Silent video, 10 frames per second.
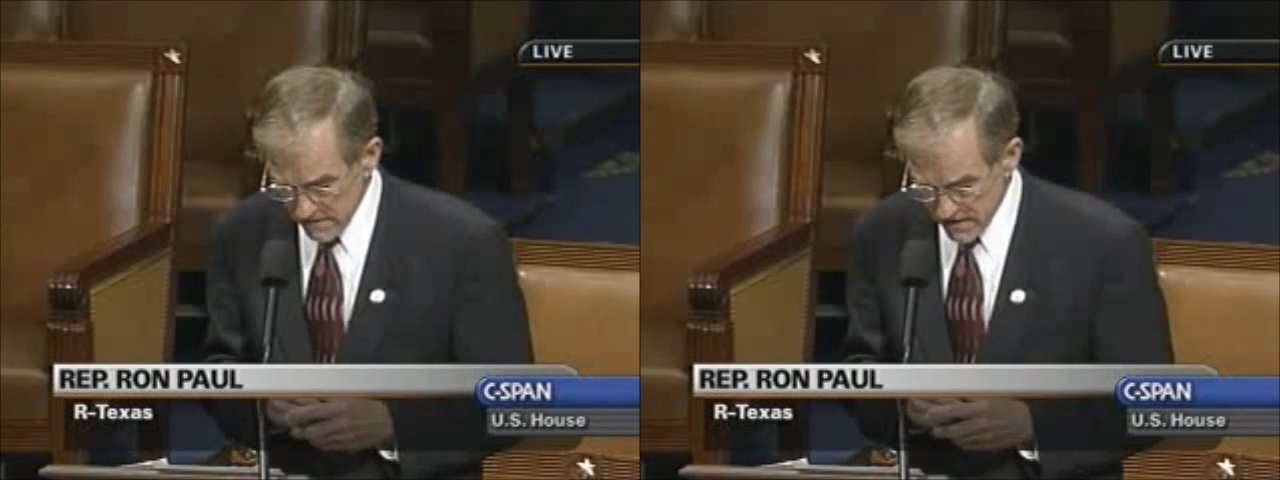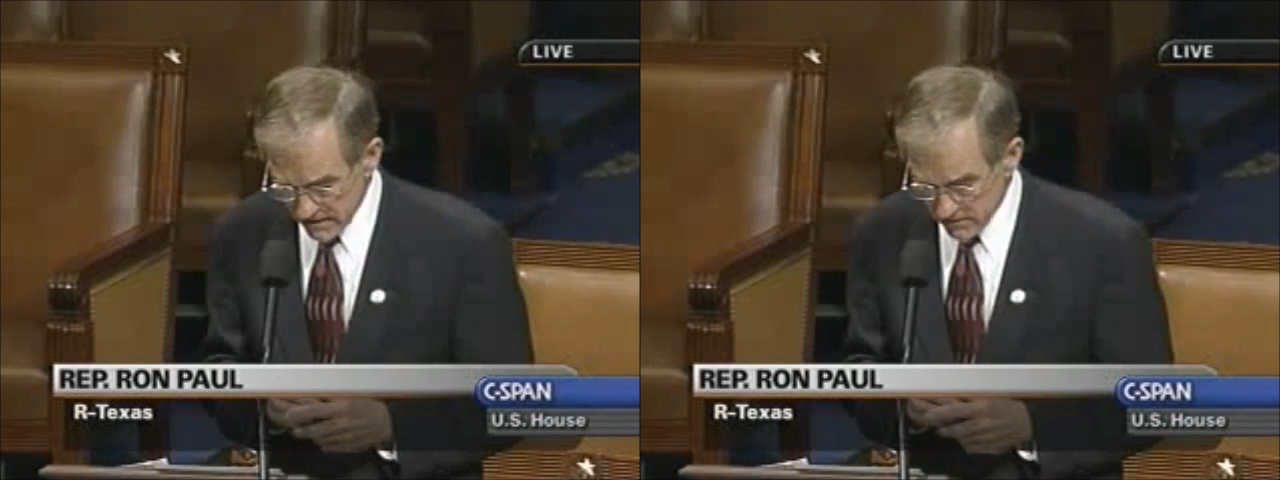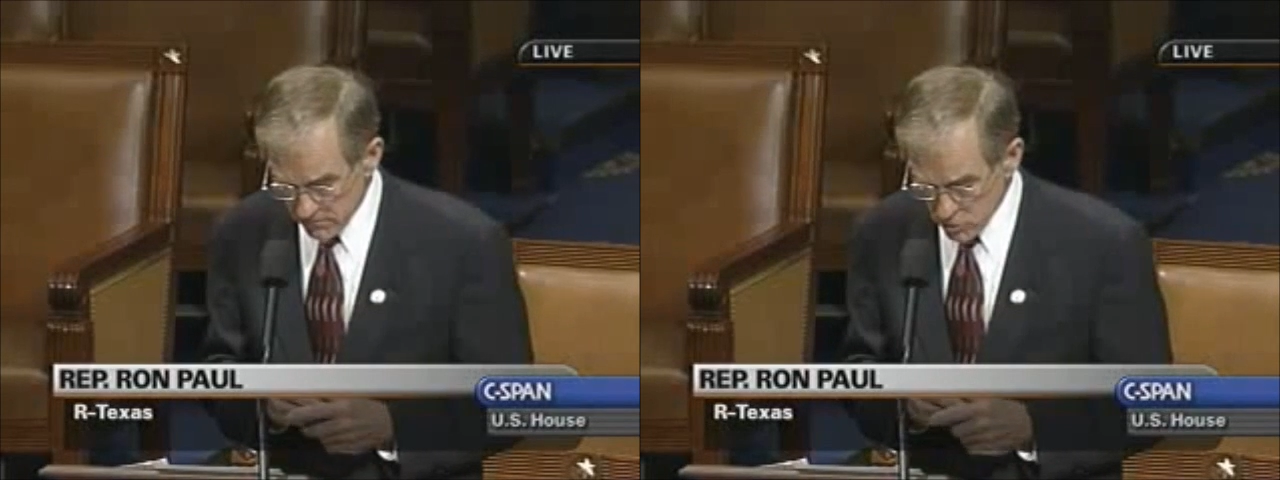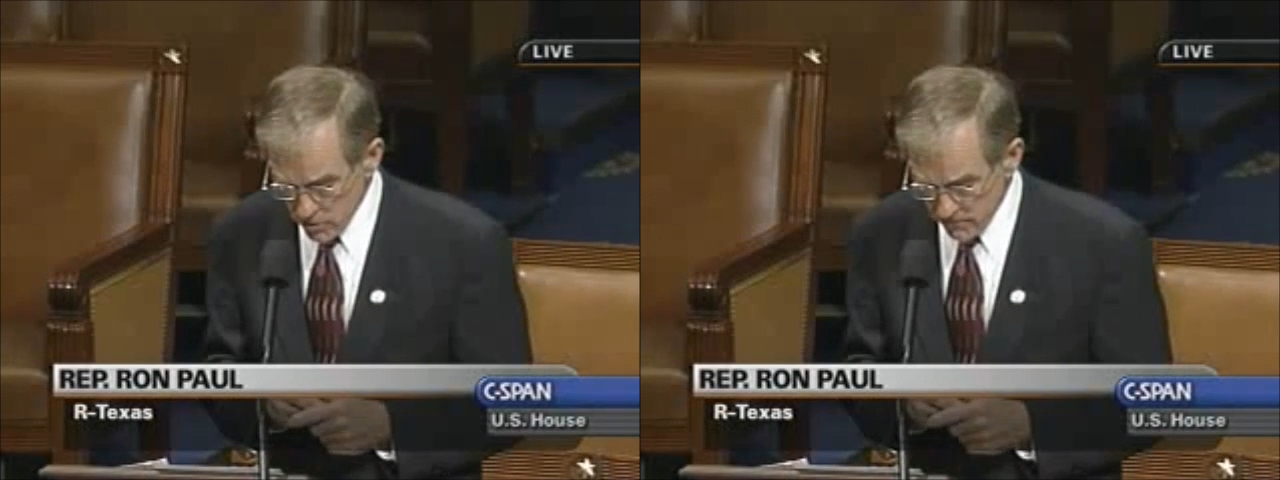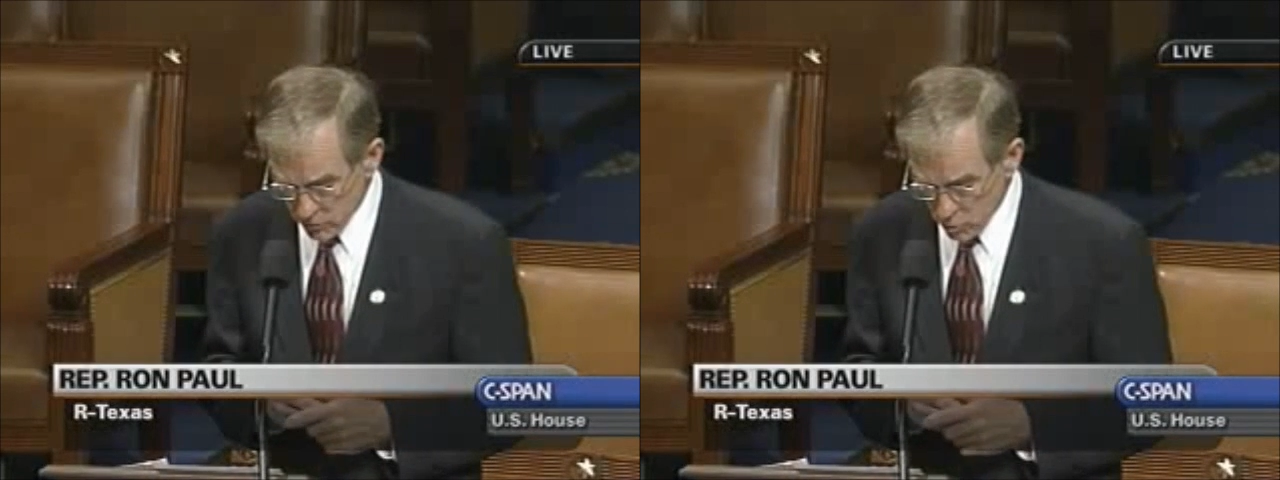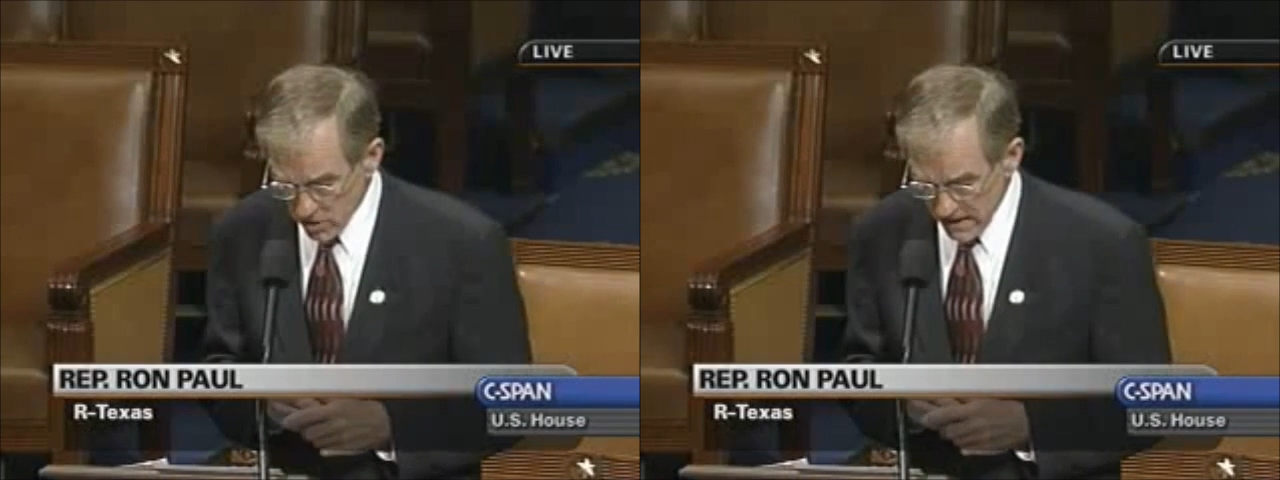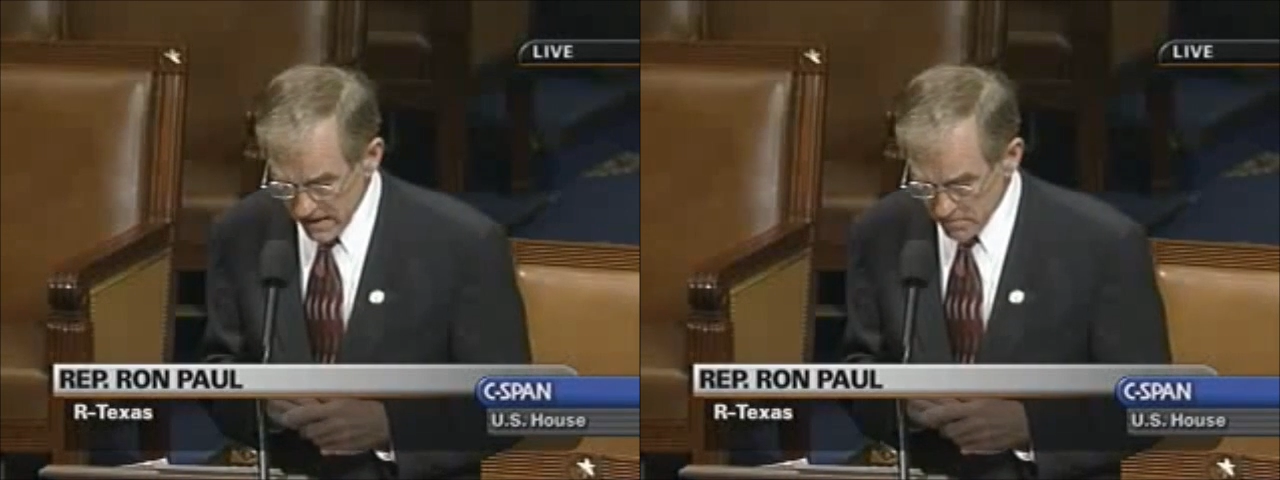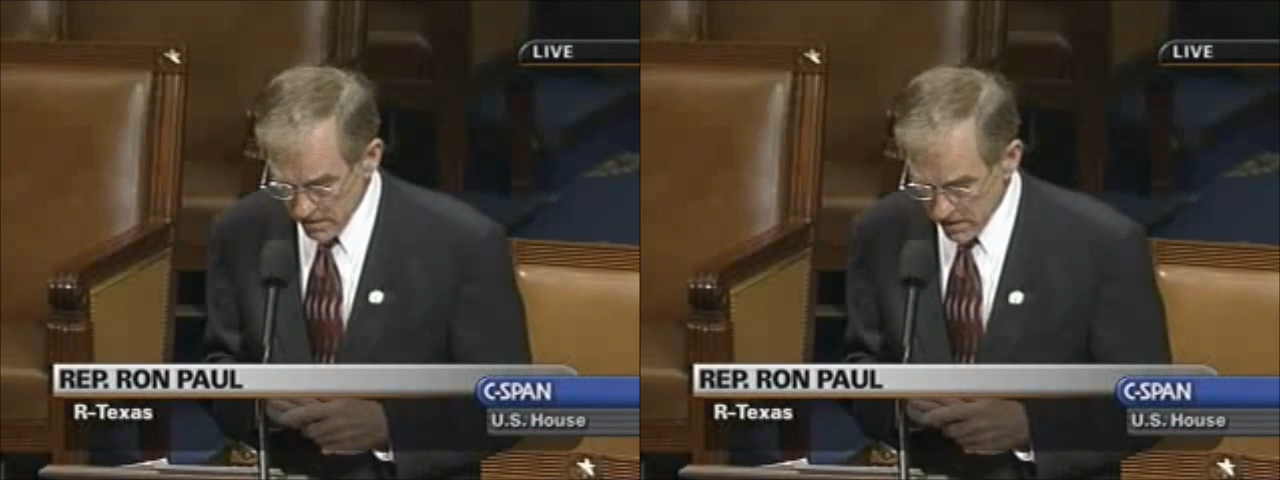that the move toward
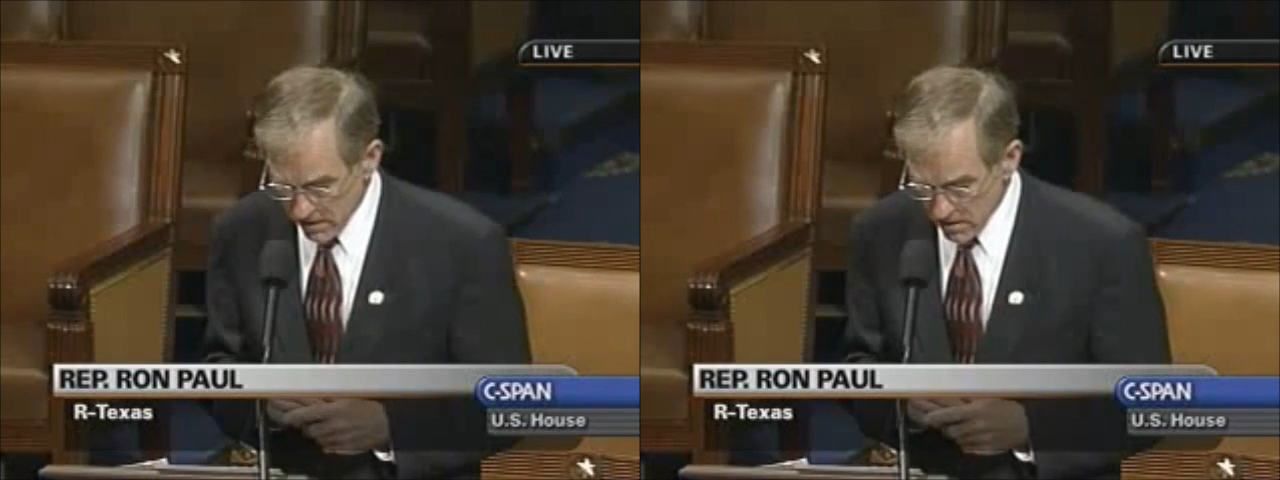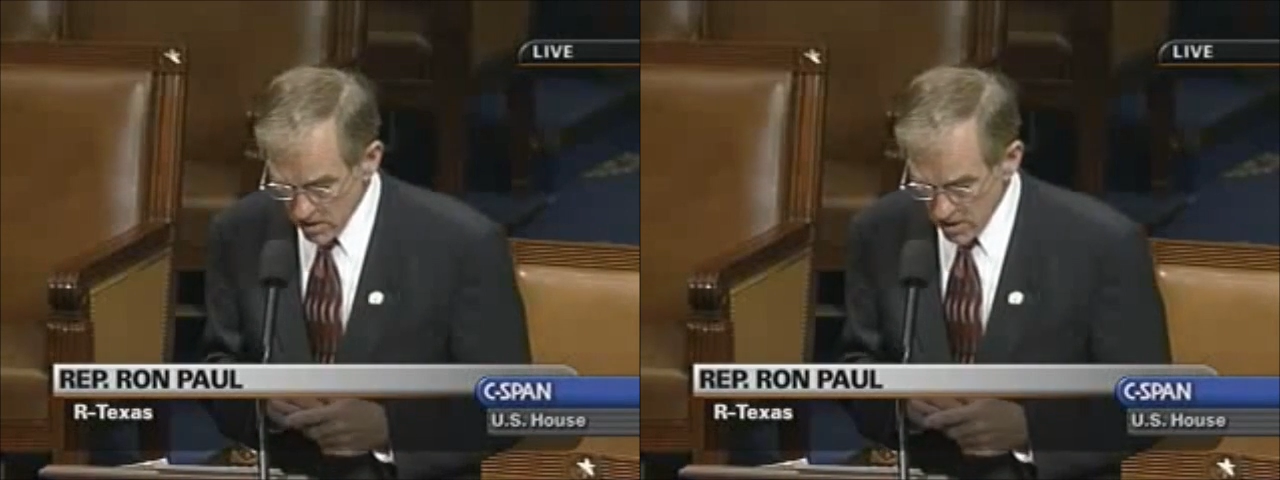empire